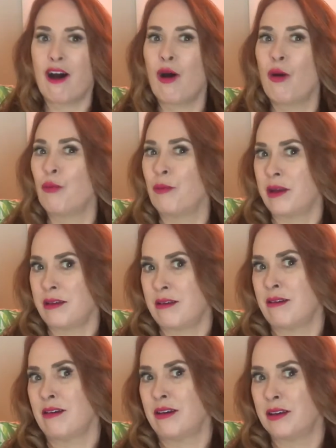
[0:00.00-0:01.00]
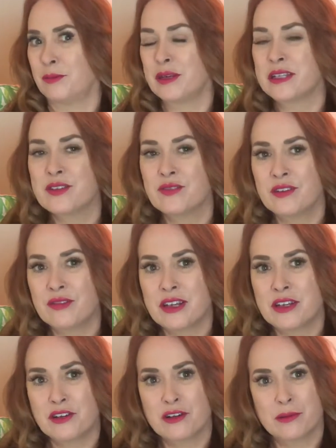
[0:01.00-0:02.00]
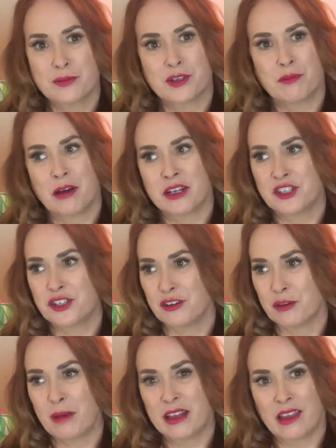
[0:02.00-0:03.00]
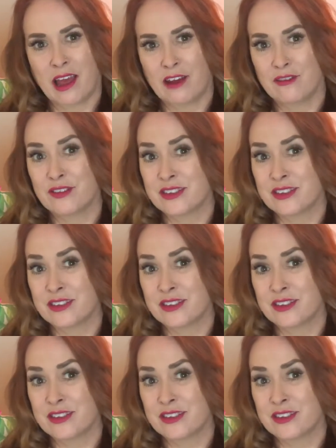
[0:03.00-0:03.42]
oh my God, because of living in Europe so much during my life,